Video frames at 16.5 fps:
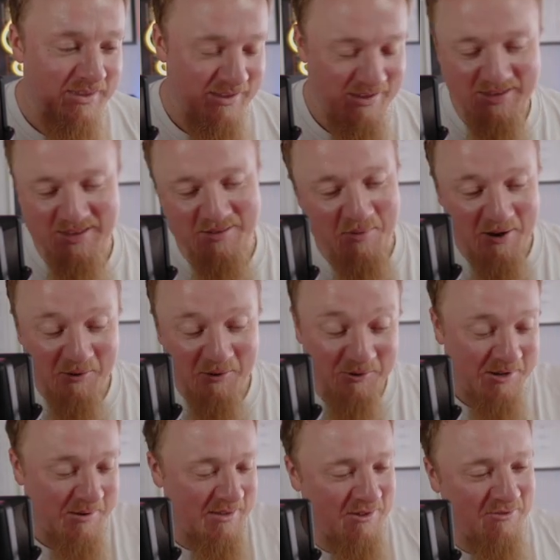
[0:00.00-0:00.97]
This is my
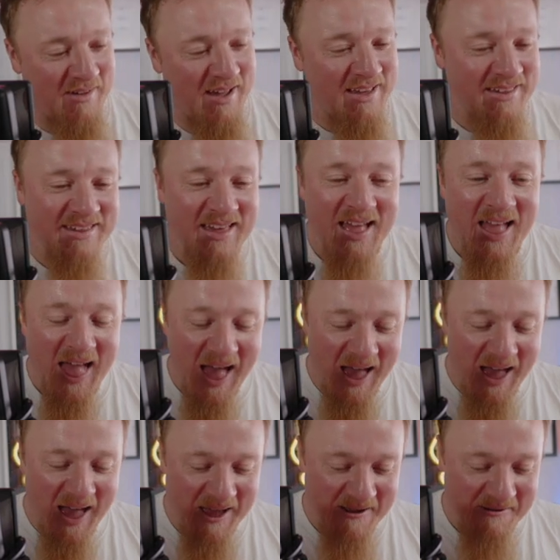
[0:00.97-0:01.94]
audio interface.
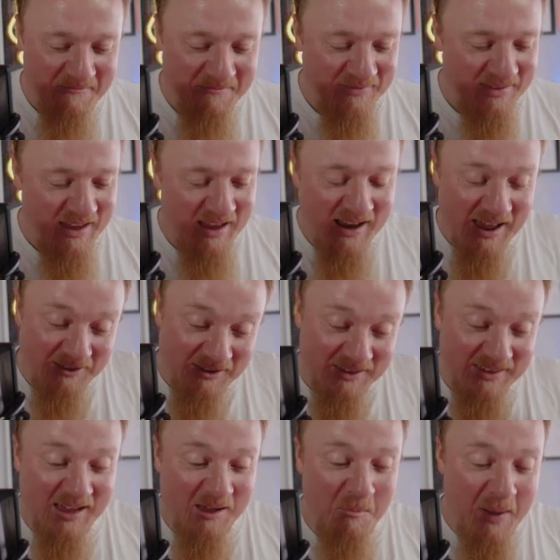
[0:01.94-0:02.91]
It allows you
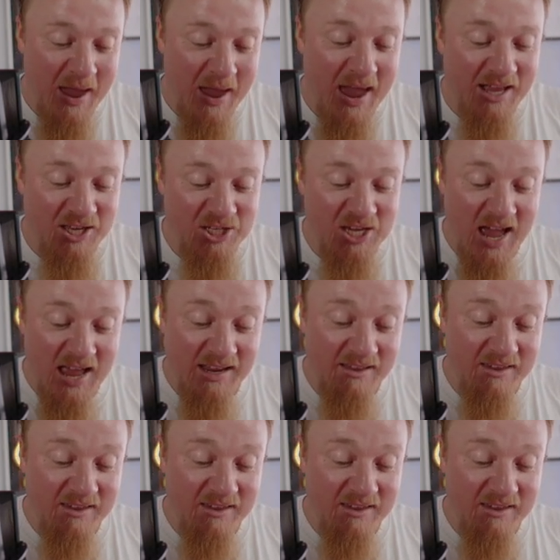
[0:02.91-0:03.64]
to take a picture and